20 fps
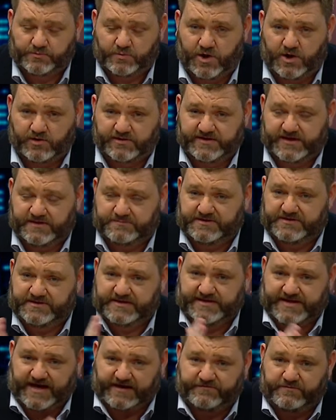while keeping the
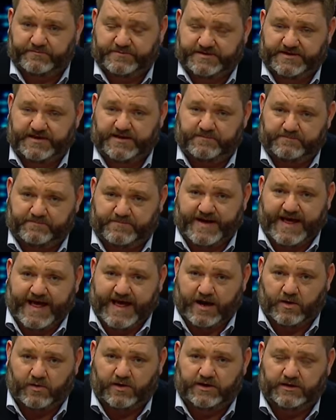government in
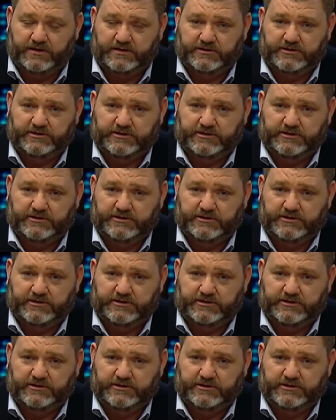power,